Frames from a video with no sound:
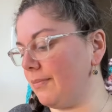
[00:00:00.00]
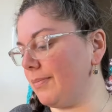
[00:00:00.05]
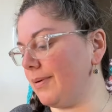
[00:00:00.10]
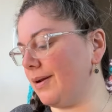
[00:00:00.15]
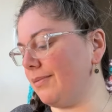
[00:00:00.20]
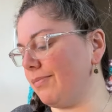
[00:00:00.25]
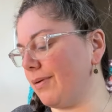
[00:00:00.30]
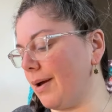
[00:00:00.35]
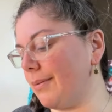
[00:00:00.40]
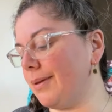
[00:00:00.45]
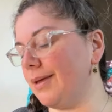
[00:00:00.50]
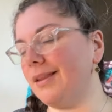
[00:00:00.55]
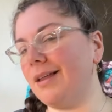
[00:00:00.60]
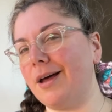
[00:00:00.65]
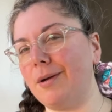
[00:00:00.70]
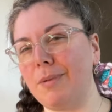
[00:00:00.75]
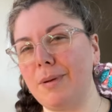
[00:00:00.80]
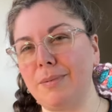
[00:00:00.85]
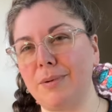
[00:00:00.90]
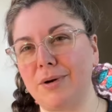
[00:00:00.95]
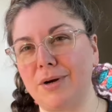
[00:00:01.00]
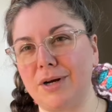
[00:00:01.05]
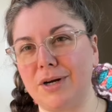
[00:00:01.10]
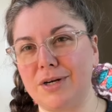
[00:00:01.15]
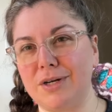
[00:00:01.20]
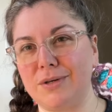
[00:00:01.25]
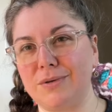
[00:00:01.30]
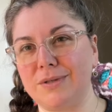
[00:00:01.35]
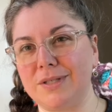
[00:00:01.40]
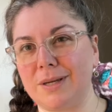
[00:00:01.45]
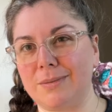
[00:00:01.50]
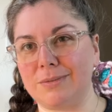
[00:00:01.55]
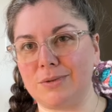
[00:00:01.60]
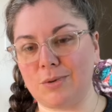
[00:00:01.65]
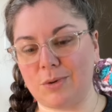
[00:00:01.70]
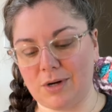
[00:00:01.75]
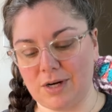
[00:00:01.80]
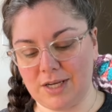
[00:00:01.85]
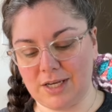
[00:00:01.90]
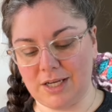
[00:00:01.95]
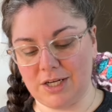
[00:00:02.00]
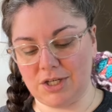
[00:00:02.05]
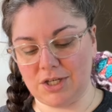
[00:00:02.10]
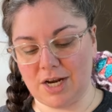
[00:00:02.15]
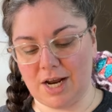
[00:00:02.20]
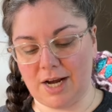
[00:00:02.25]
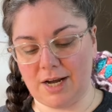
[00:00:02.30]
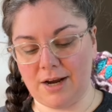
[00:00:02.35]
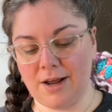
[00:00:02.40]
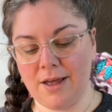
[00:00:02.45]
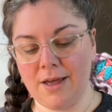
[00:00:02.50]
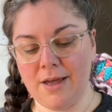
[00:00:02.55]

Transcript: But probably a lot of people are going to do some sort of keychain.